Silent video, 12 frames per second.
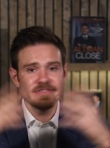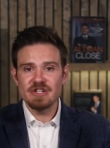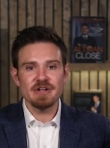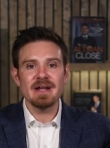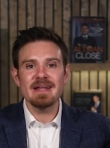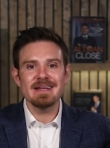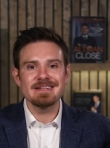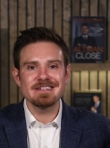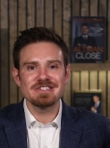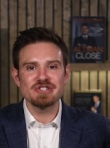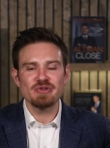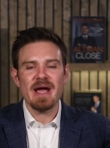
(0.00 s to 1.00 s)
They're going to get
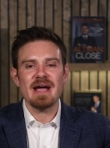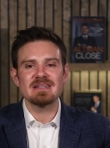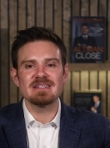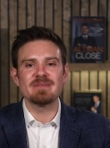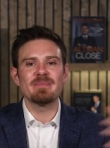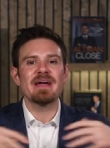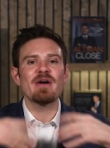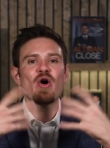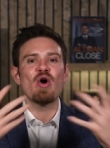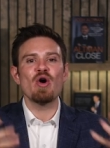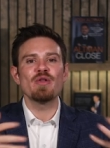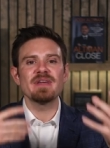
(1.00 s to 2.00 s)
distracted by
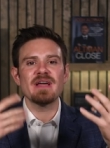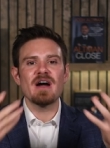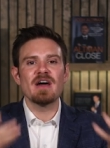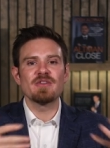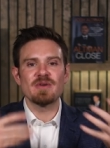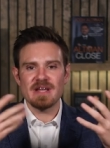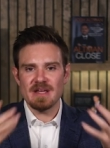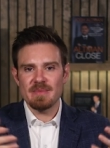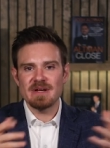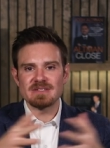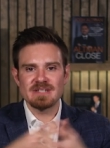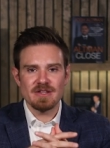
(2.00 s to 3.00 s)
all the other
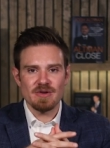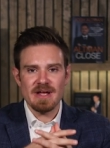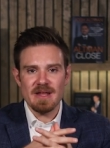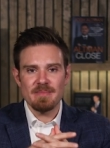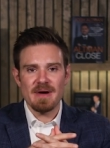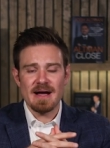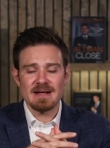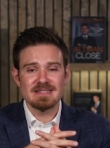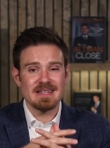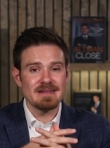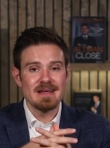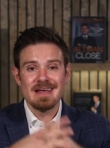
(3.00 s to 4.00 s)
emails in their inbox
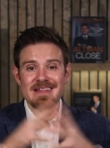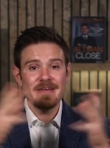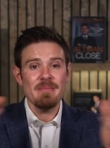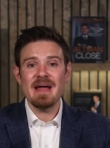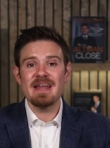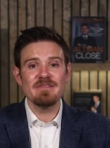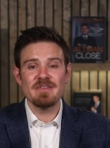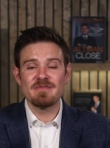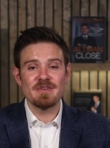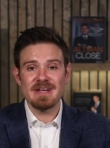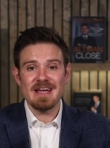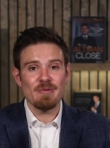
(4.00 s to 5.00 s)
and they might even
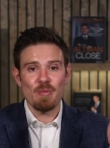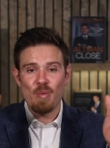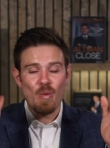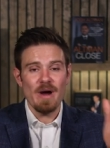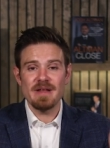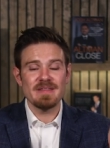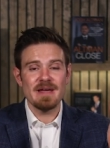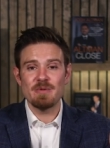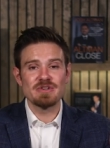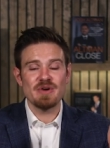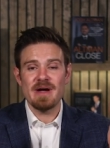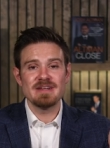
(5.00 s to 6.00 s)
forget what they
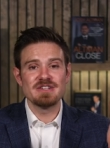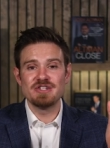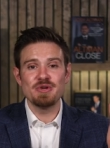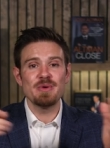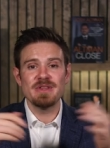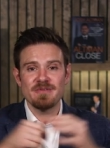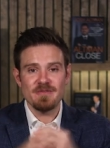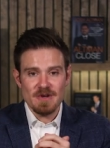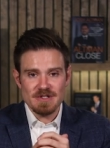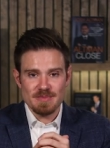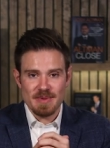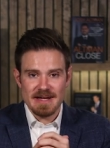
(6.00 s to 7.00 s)
were trying to do in the first